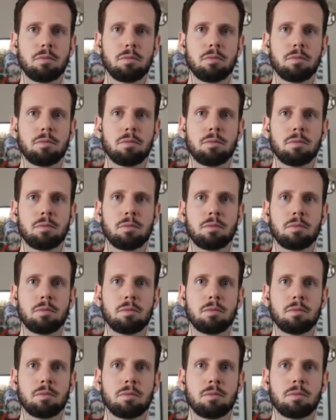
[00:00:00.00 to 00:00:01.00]

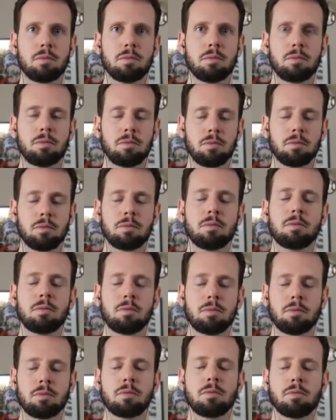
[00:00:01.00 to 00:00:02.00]

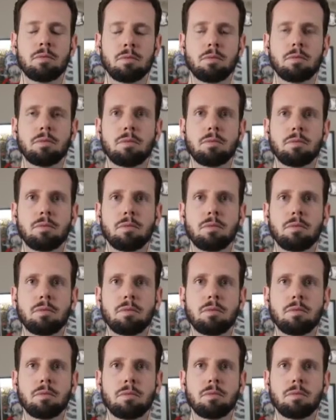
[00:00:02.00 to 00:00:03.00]

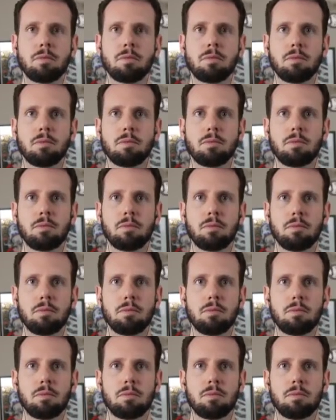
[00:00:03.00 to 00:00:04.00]

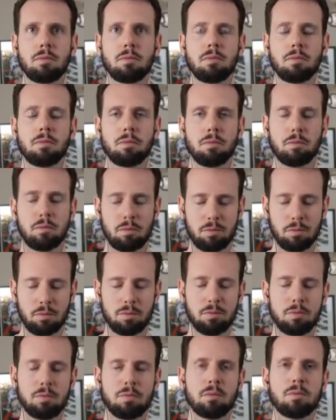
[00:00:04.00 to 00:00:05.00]

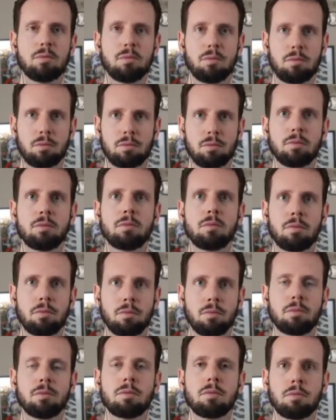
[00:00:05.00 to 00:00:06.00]

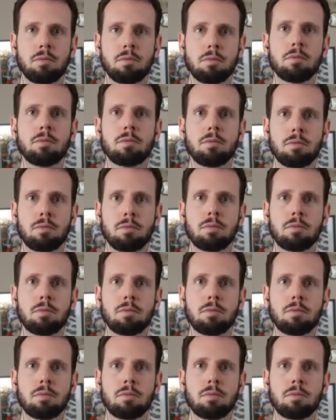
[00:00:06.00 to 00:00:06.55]
(silent)